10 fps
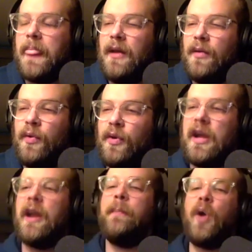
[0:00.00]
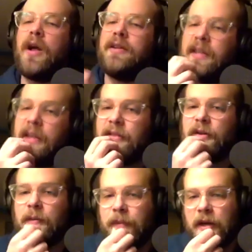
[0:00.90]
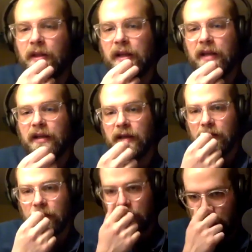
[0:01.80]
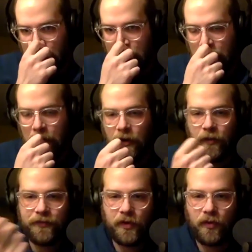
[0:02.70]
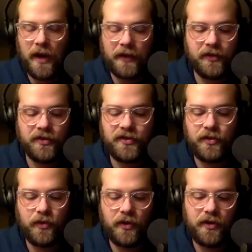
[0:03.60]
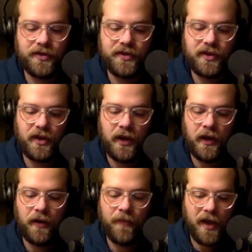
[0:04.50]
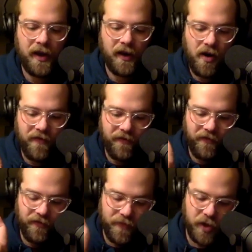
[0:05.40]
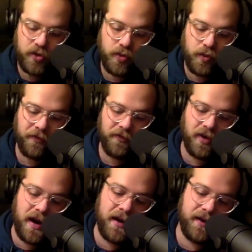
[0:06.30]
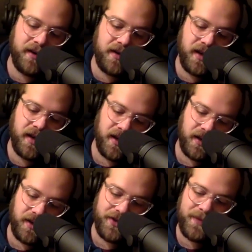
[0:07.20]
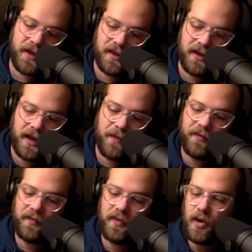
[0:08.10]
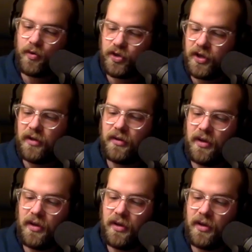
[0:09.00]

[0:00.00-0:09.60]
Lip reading: We were kind of brought together by like the record stores, and our mutual friend goes by the name of Notion.